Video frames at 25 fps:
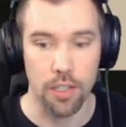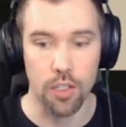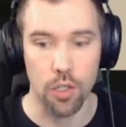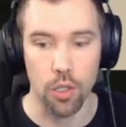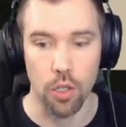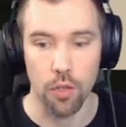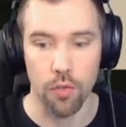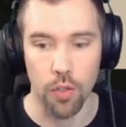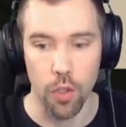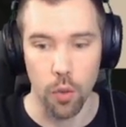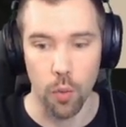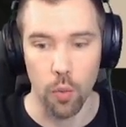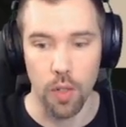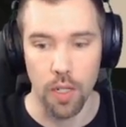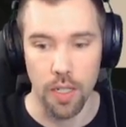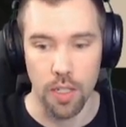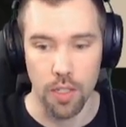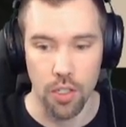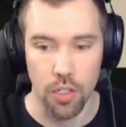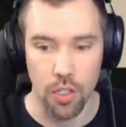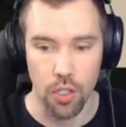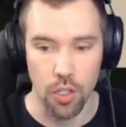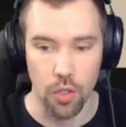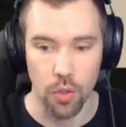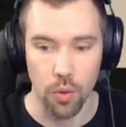So if you
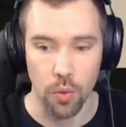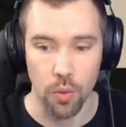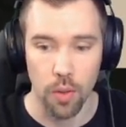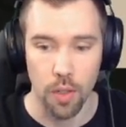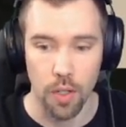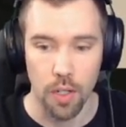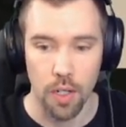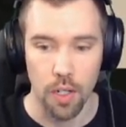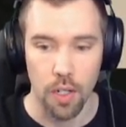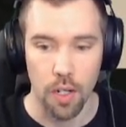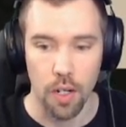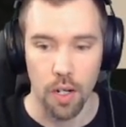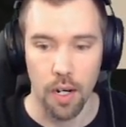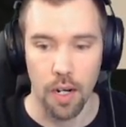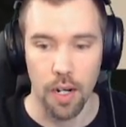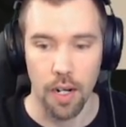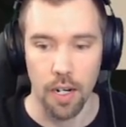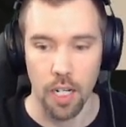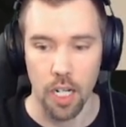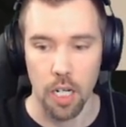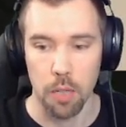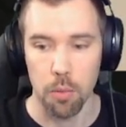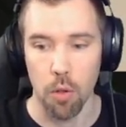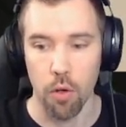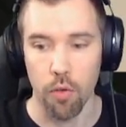want to
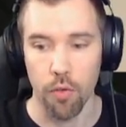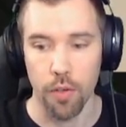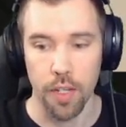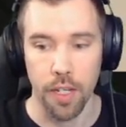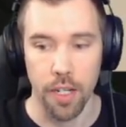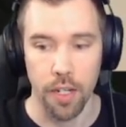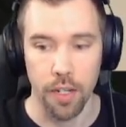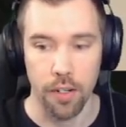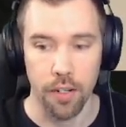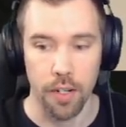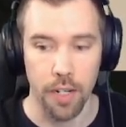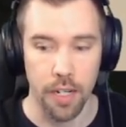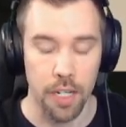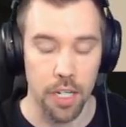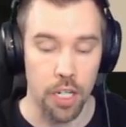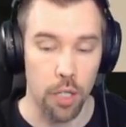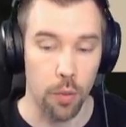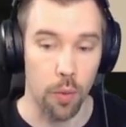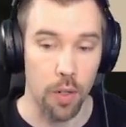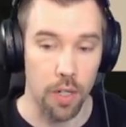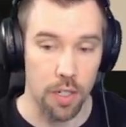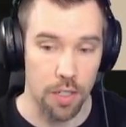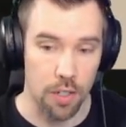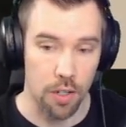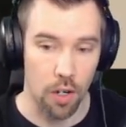come over here and you
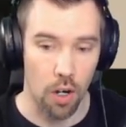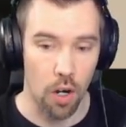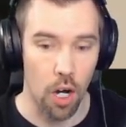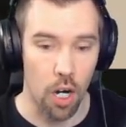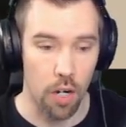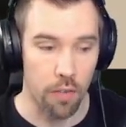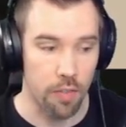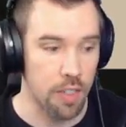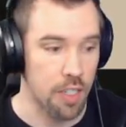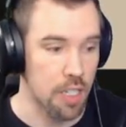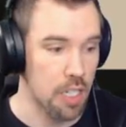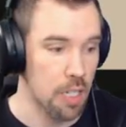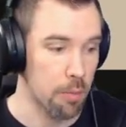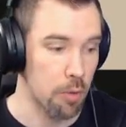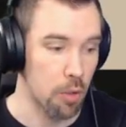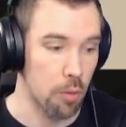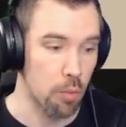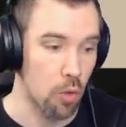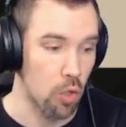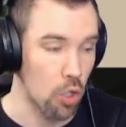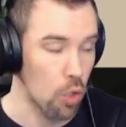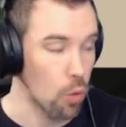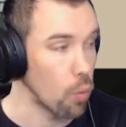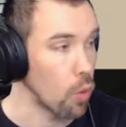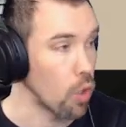want to harvest them, you're
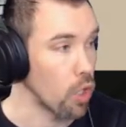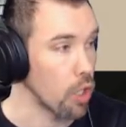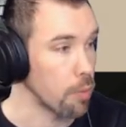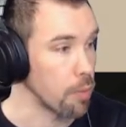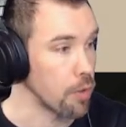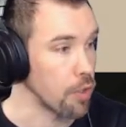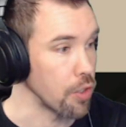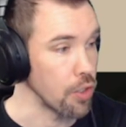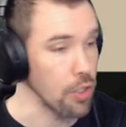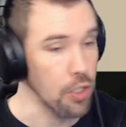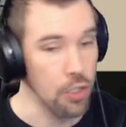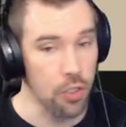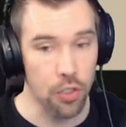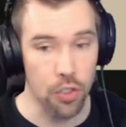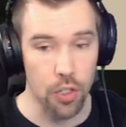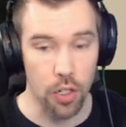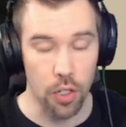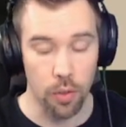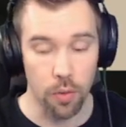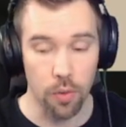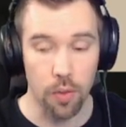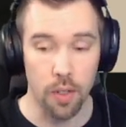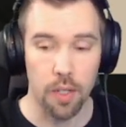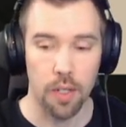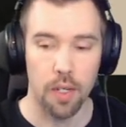more than welcome to do
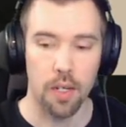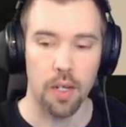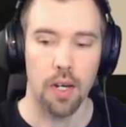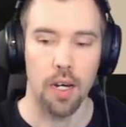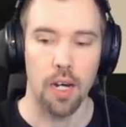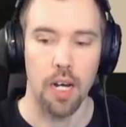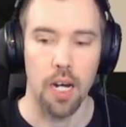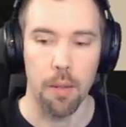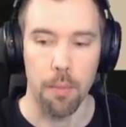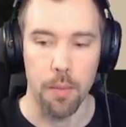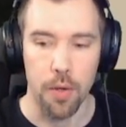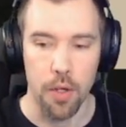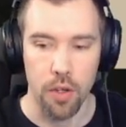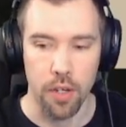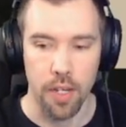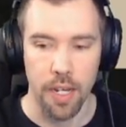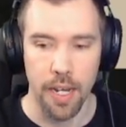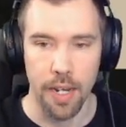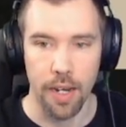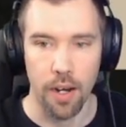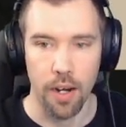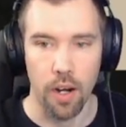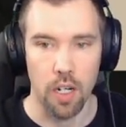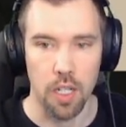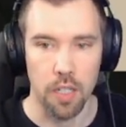so, but you
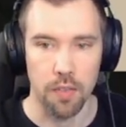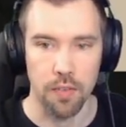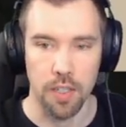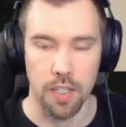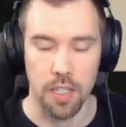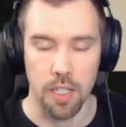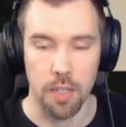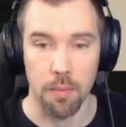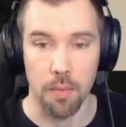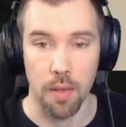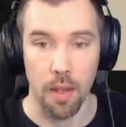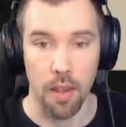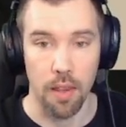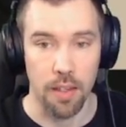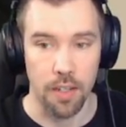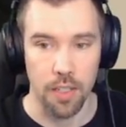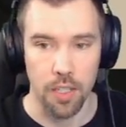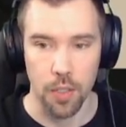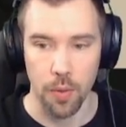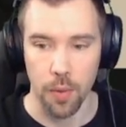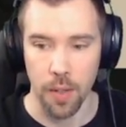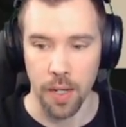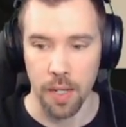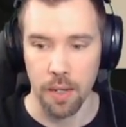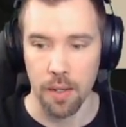can harvest them
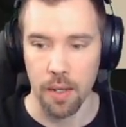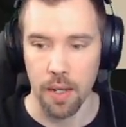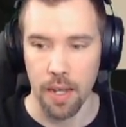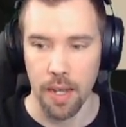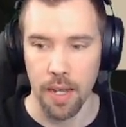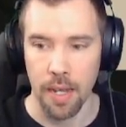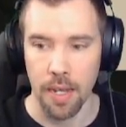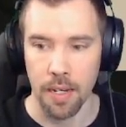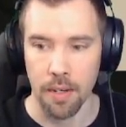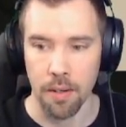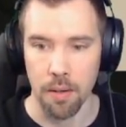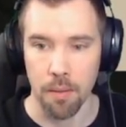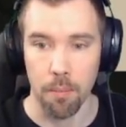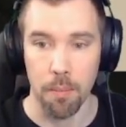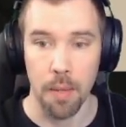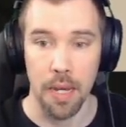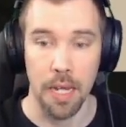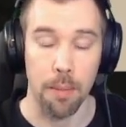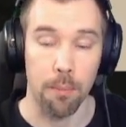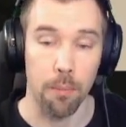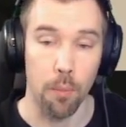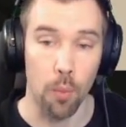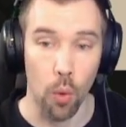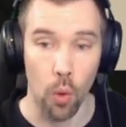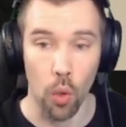this way and
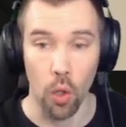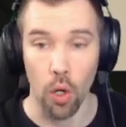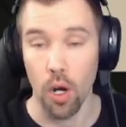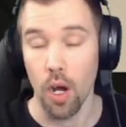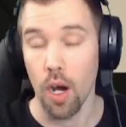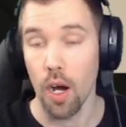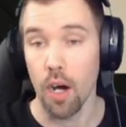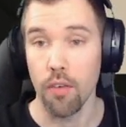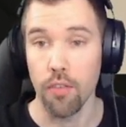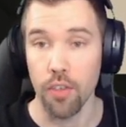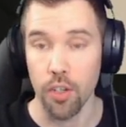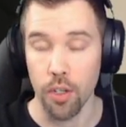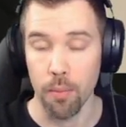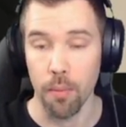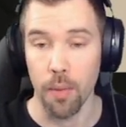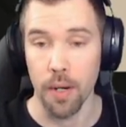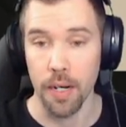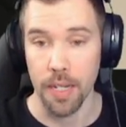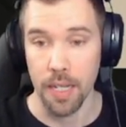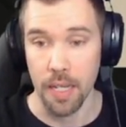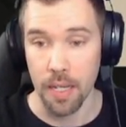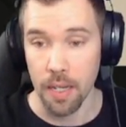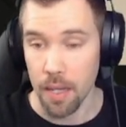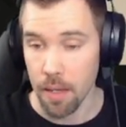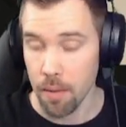make more of your
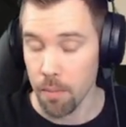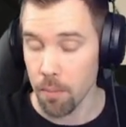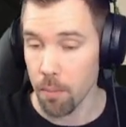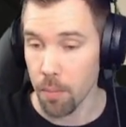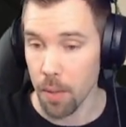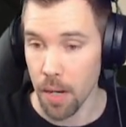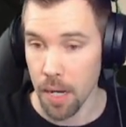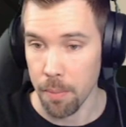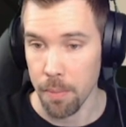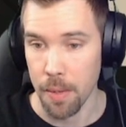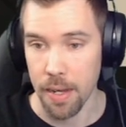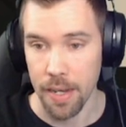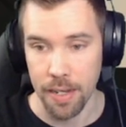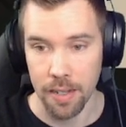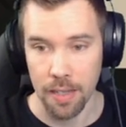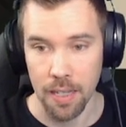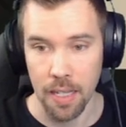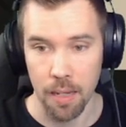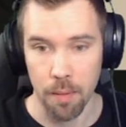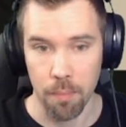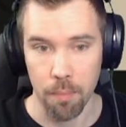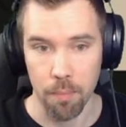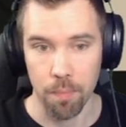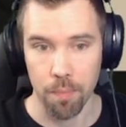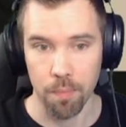money by making
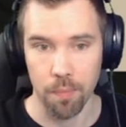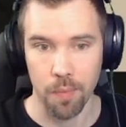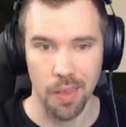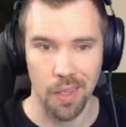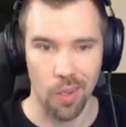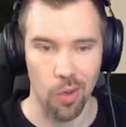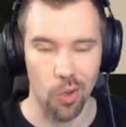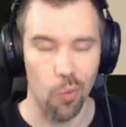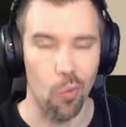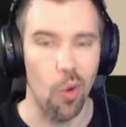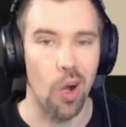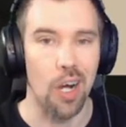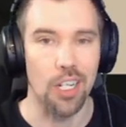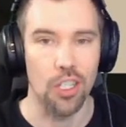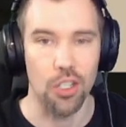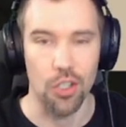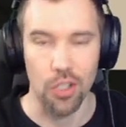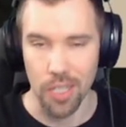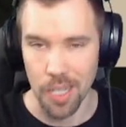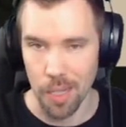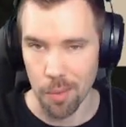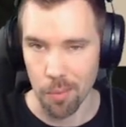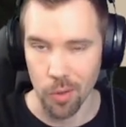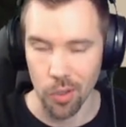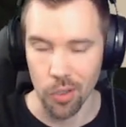them,
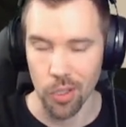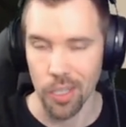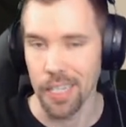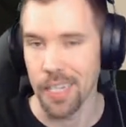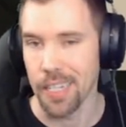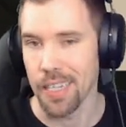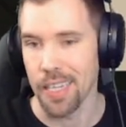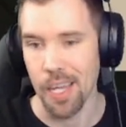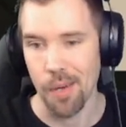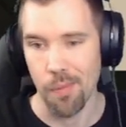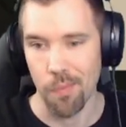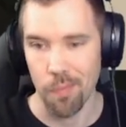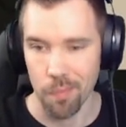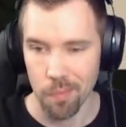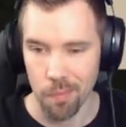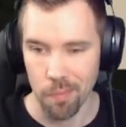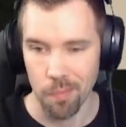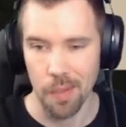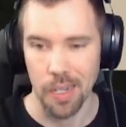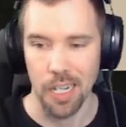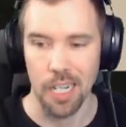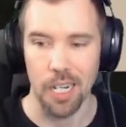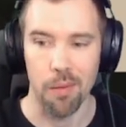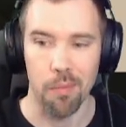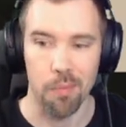washing them, cleaning them,
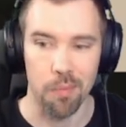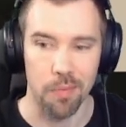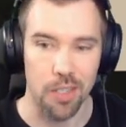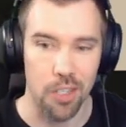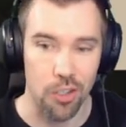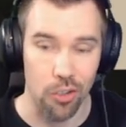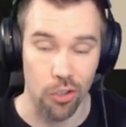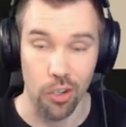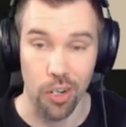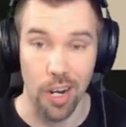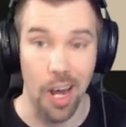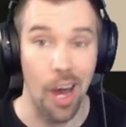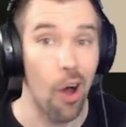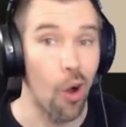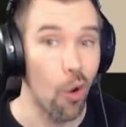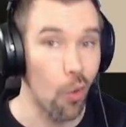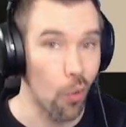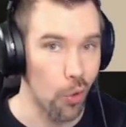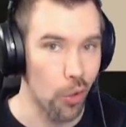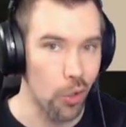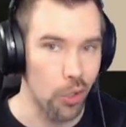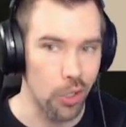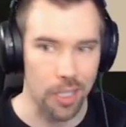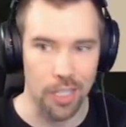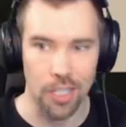making them so they're not
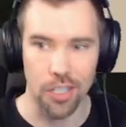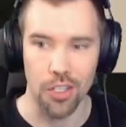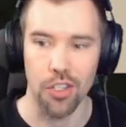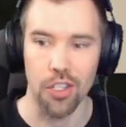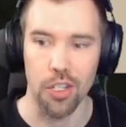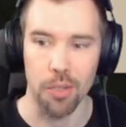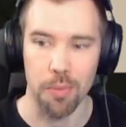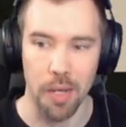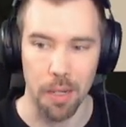oily, so you